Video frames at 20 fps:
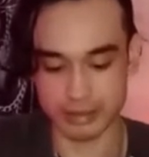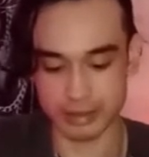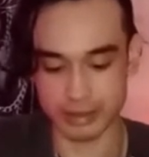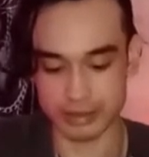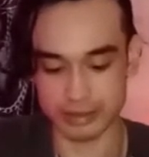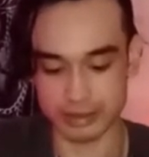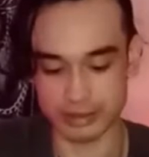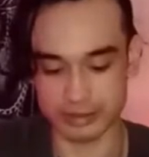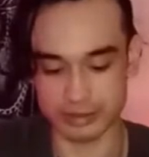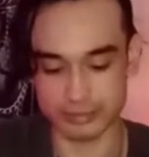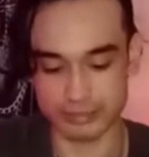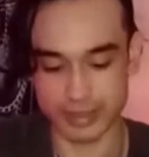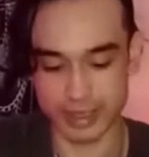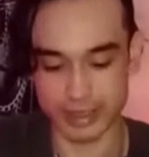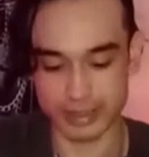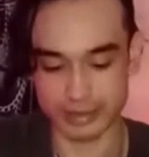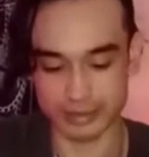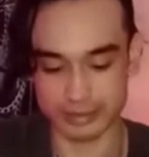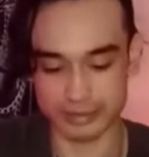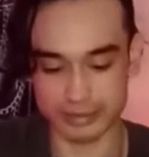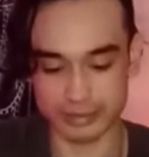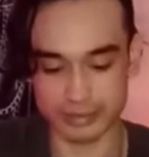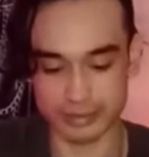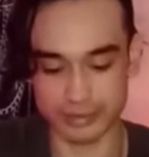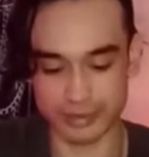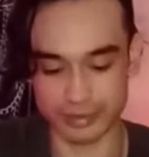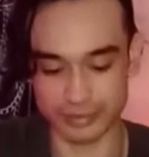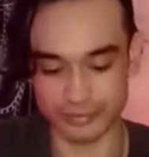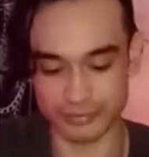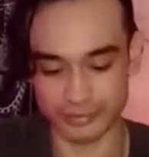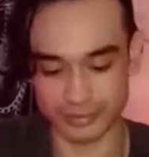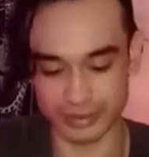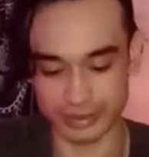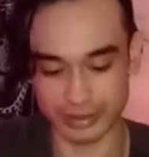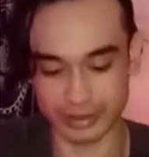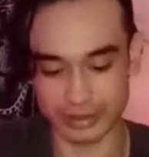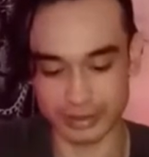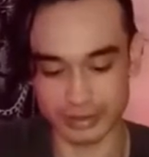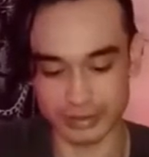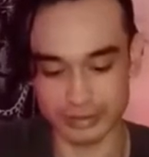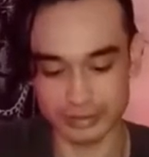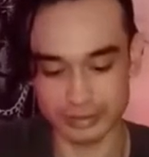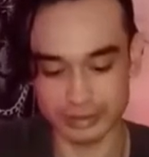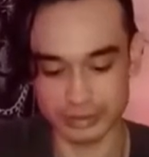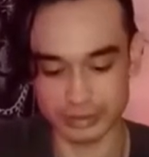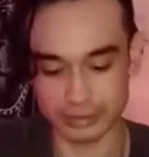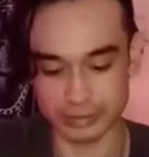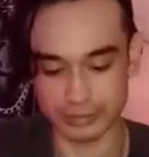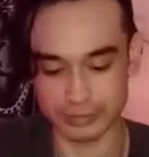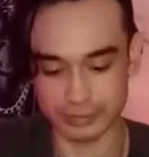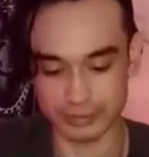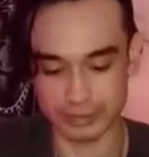They just make it so hard for you to get into.